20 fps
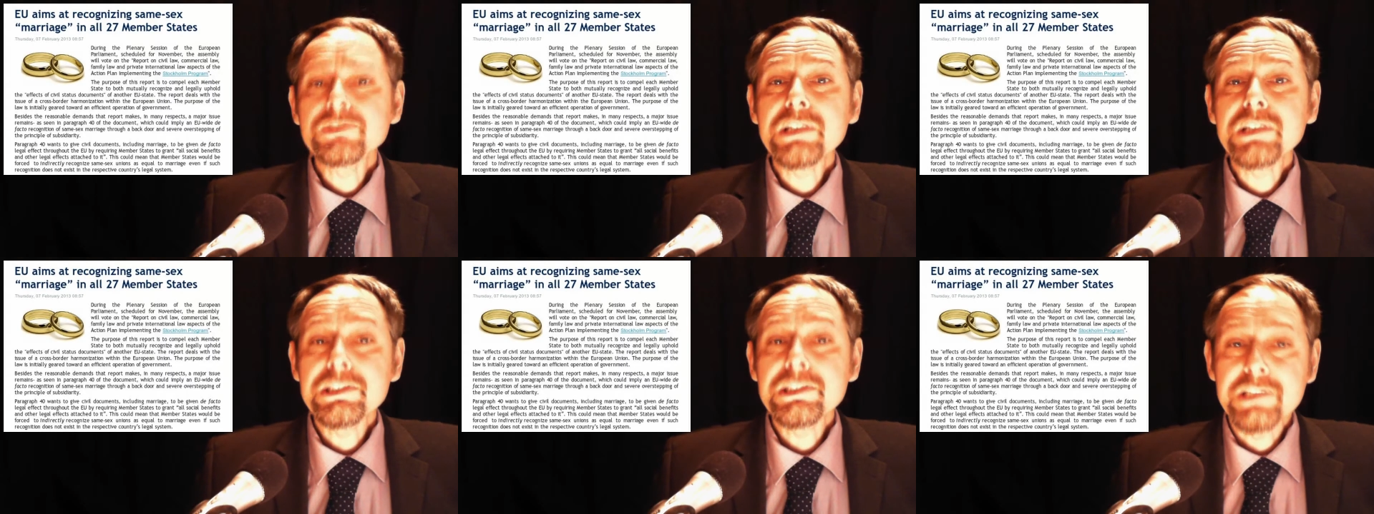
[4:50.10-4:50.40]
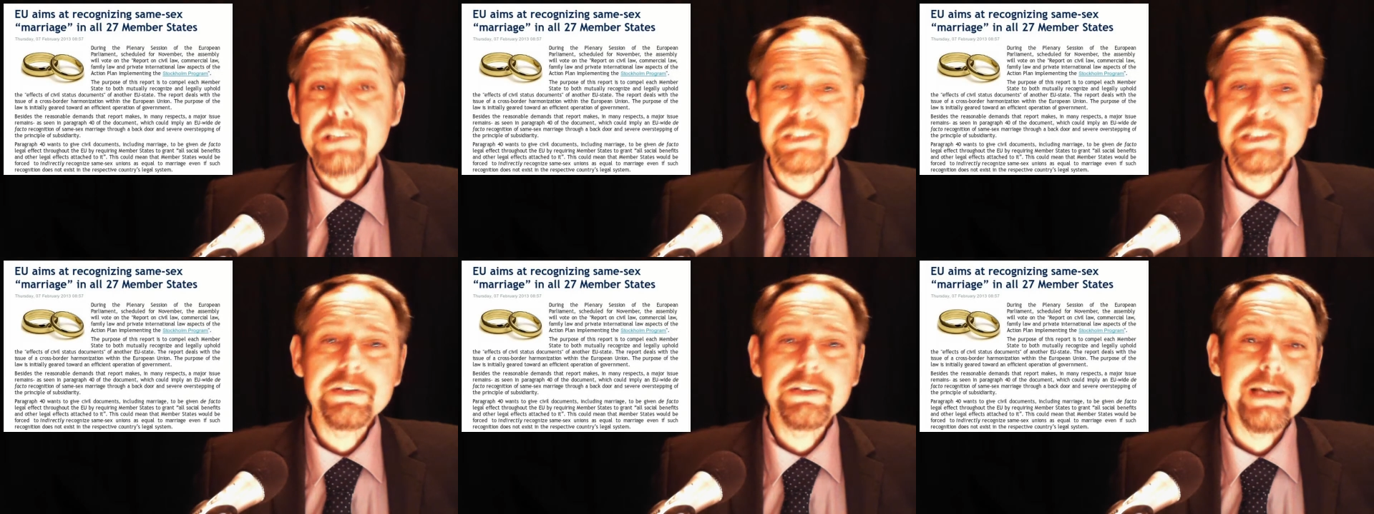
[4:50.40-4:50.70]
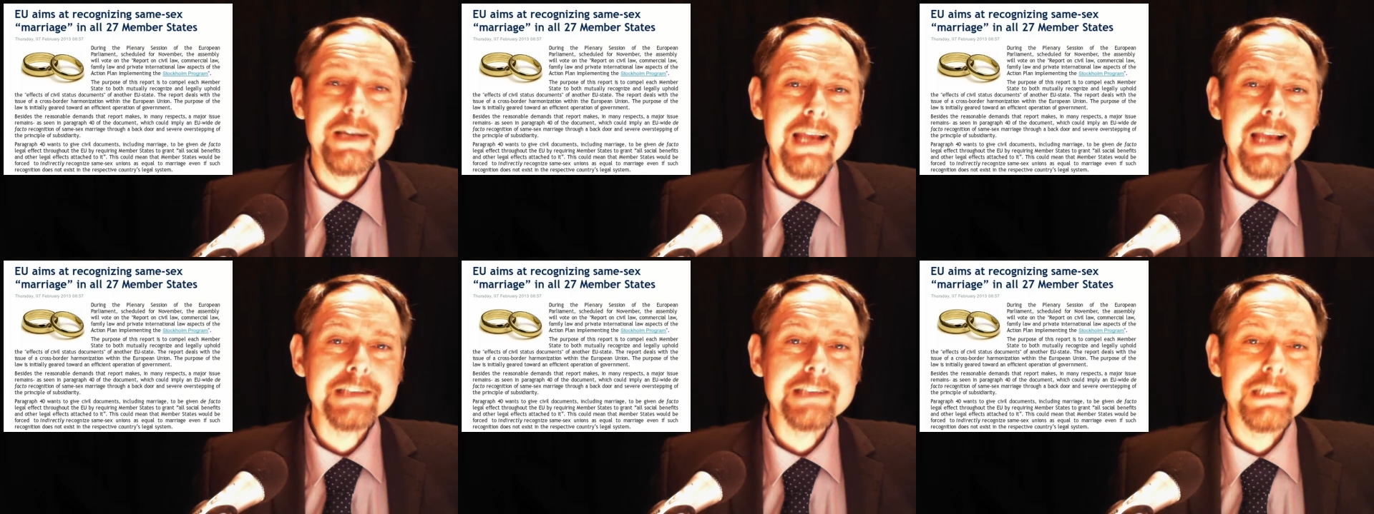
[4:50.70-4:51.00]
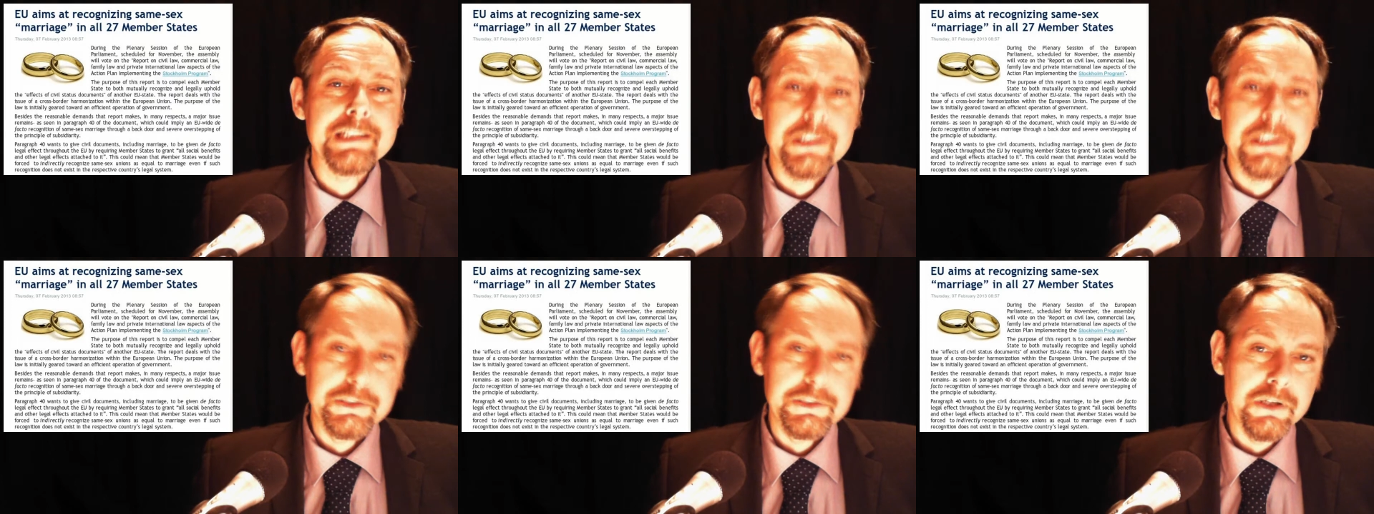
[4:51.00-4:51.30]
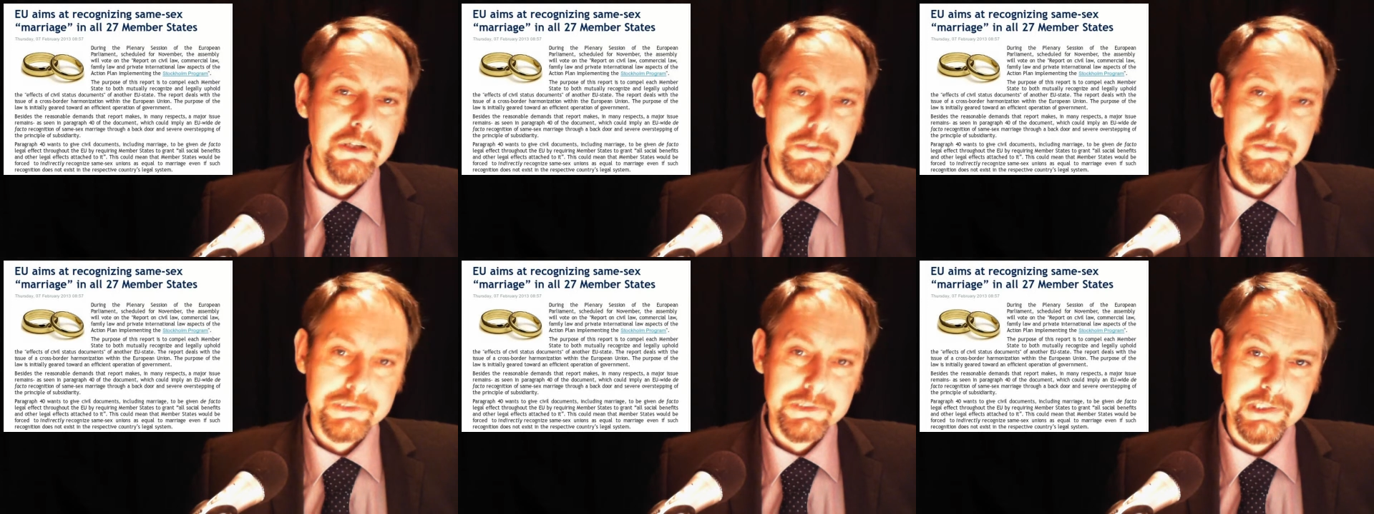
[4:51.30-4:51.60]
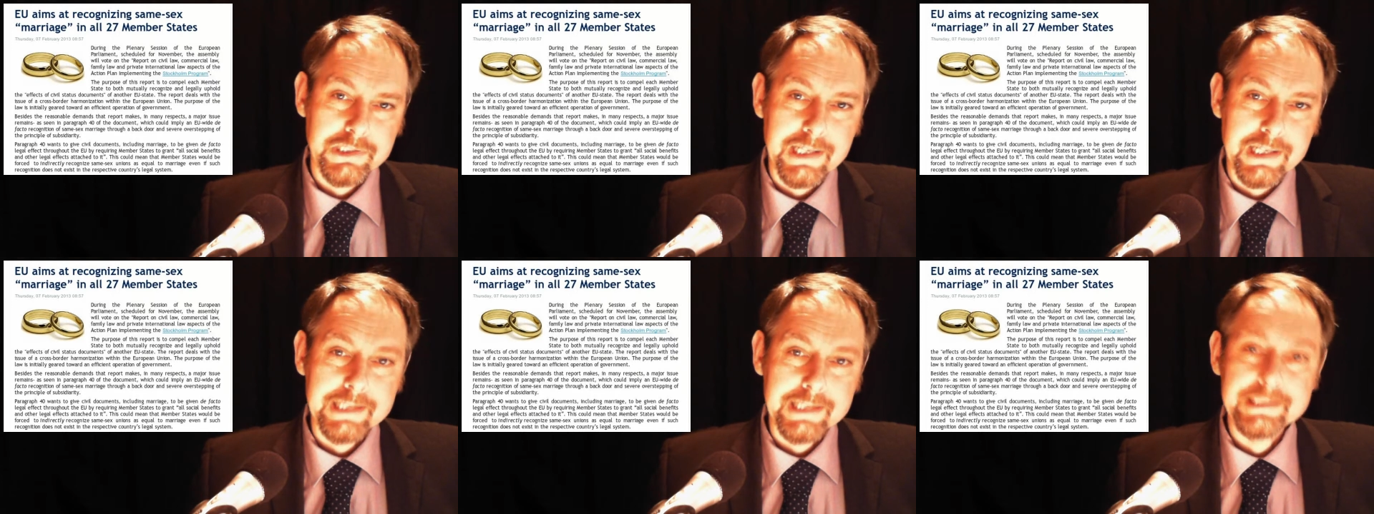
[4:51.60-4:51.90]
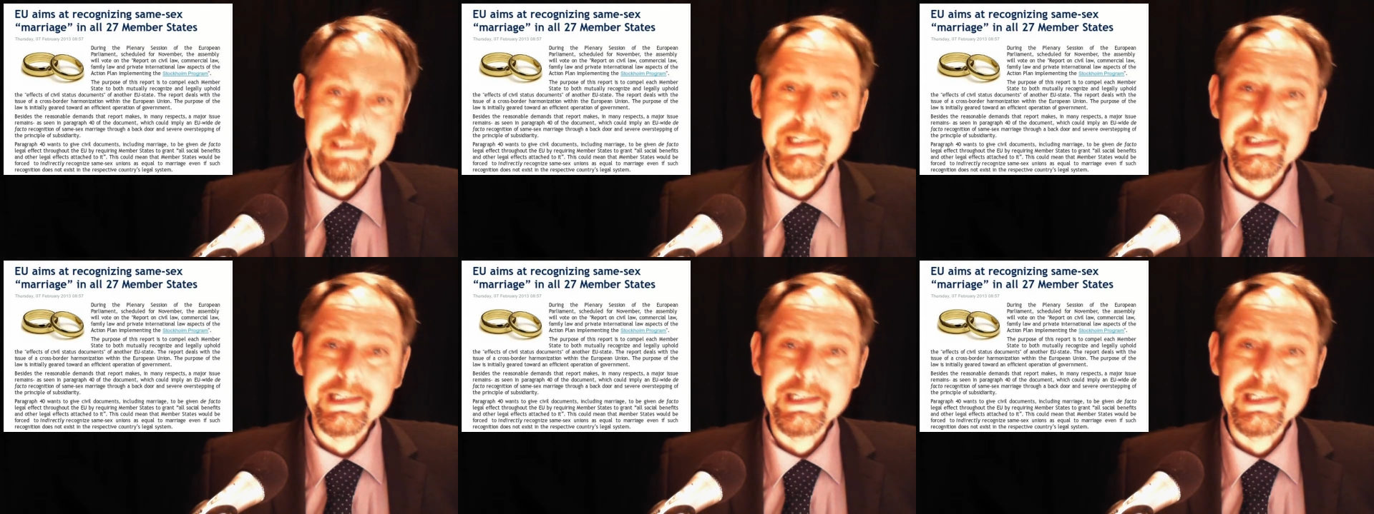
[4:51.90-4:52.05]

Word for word: want to continue connecting the dots today,